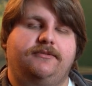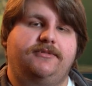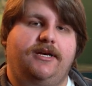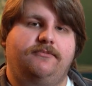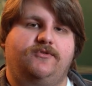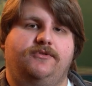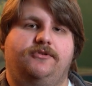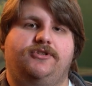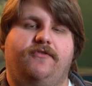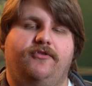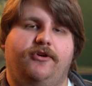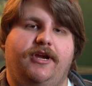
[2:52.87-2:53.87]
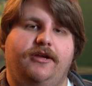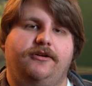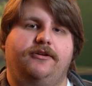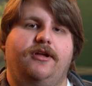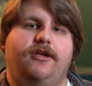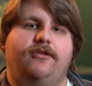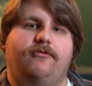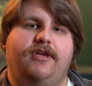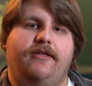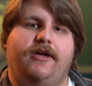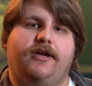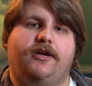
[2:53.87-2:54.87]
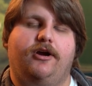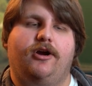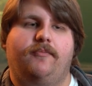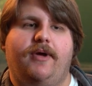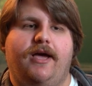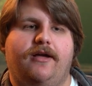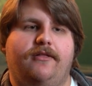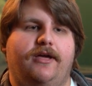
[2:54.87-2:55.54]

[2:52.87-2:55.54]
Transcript: Sometimes when you shuffle your hand in your deck, you'll get like a card back.